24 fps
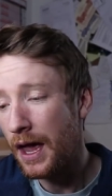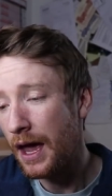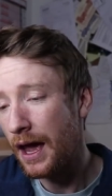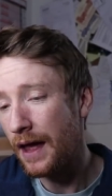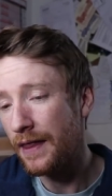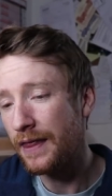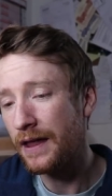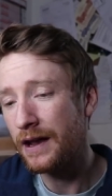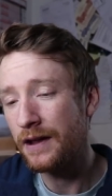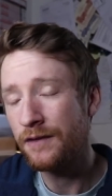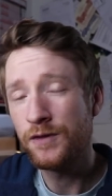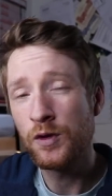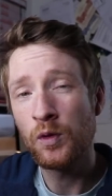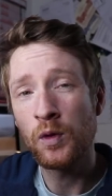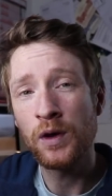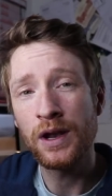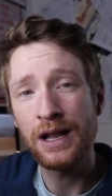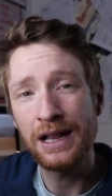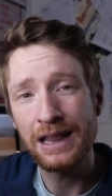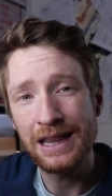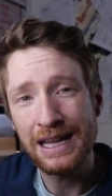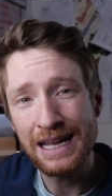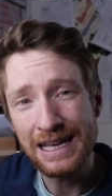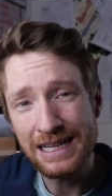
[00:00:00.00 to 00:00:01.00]
and then if you
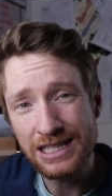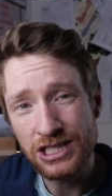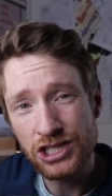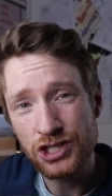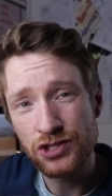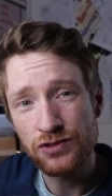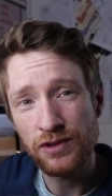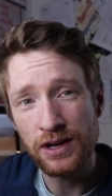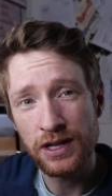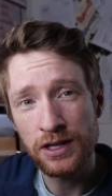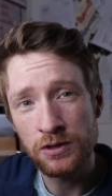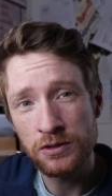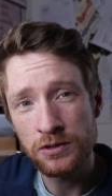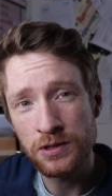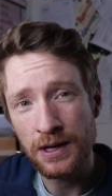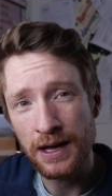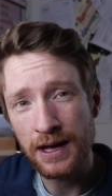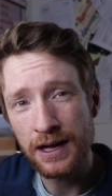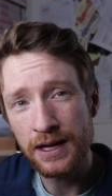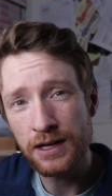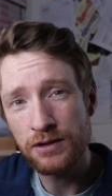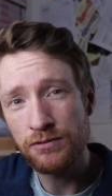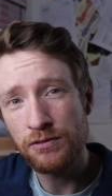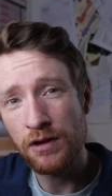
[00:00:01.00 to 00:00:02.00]
want a less strenuous
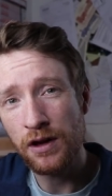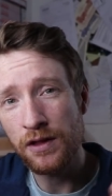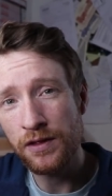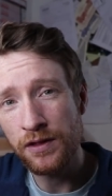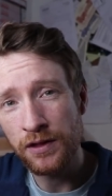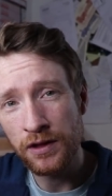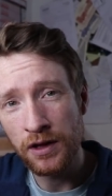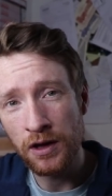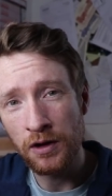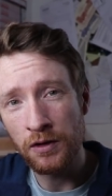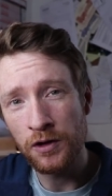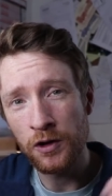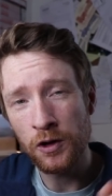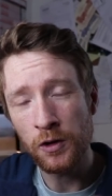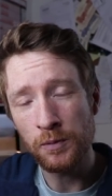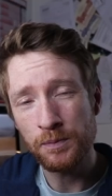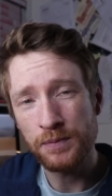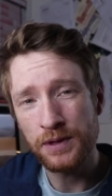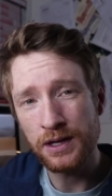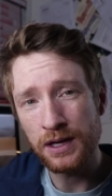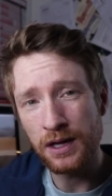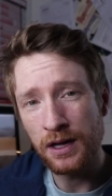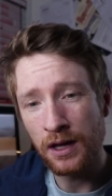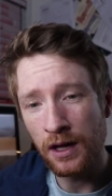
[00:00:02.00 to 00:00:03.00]
hike rather than going
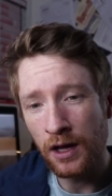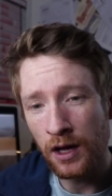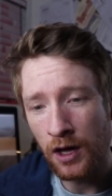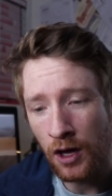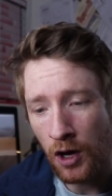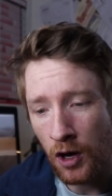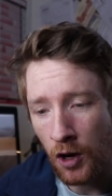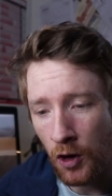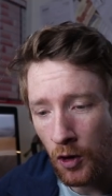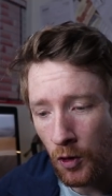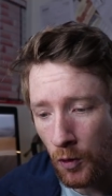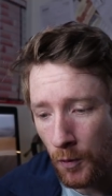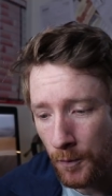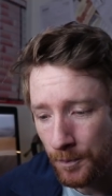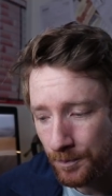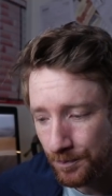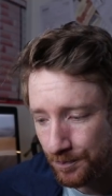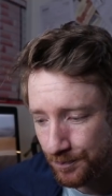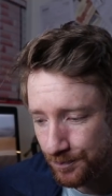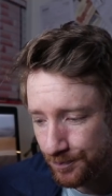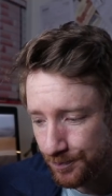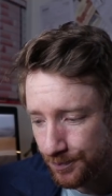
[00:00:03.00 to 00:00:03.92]
up you can go